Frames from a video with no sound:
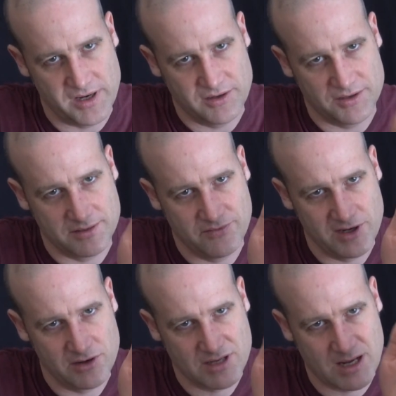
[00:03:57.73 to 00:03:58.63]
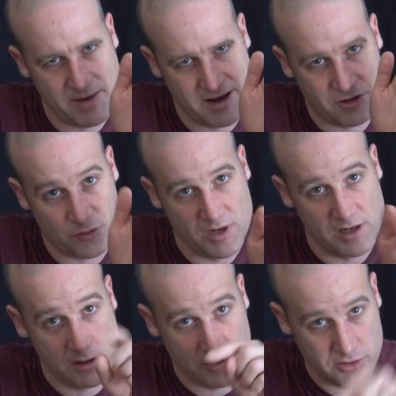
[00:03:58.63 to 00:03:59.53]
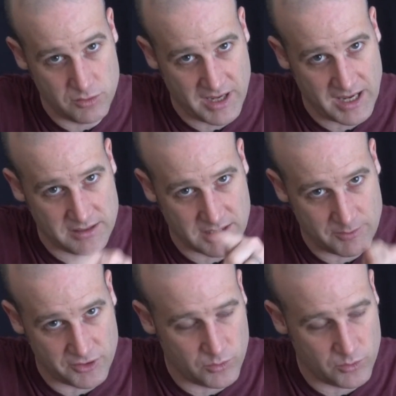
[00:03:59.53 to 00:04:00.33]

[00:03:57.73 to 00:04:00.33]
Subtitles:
because the videos come out at 3 o'clock UK time on a